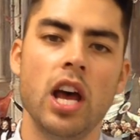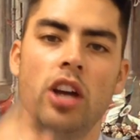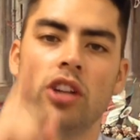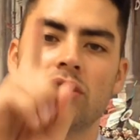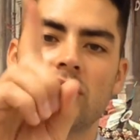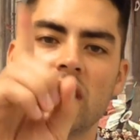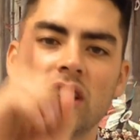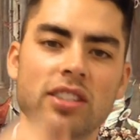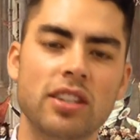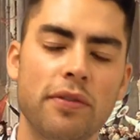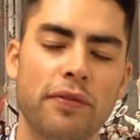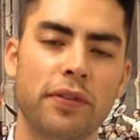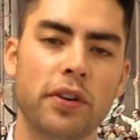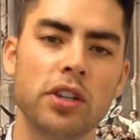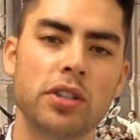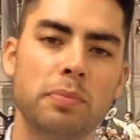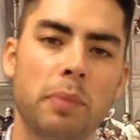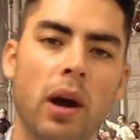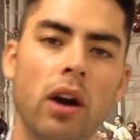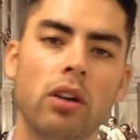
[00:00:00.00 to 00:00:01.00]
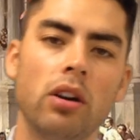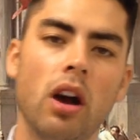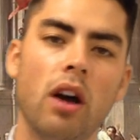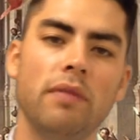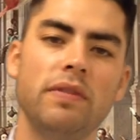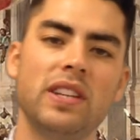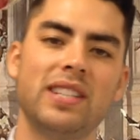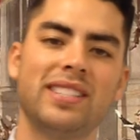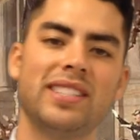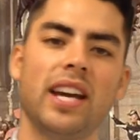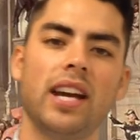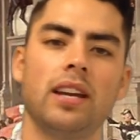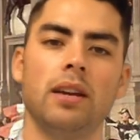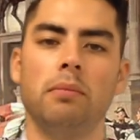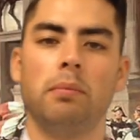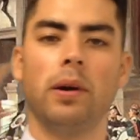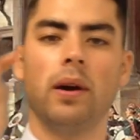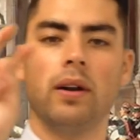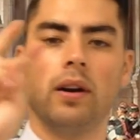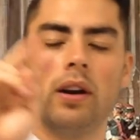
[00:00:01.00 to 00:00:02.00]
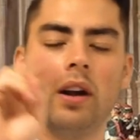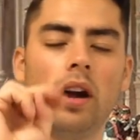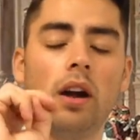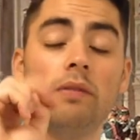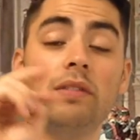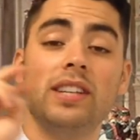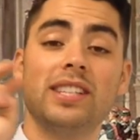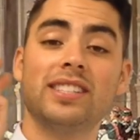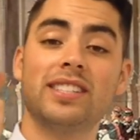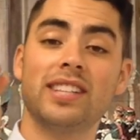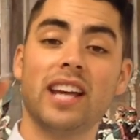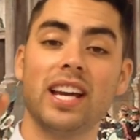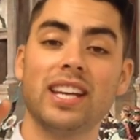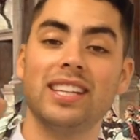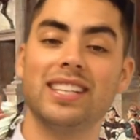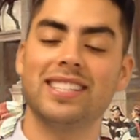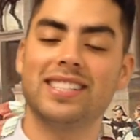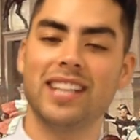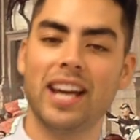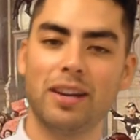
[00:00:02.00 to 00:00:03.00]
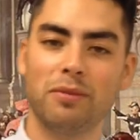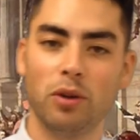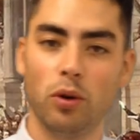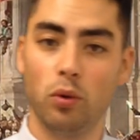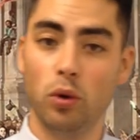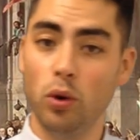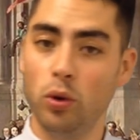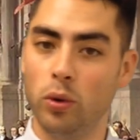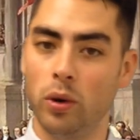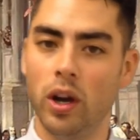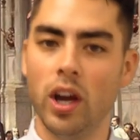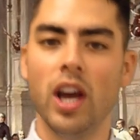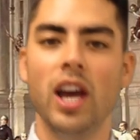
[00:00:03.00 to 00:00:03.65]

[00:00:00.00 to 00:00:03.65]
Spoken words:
So that's the first part of the second segment. Woo.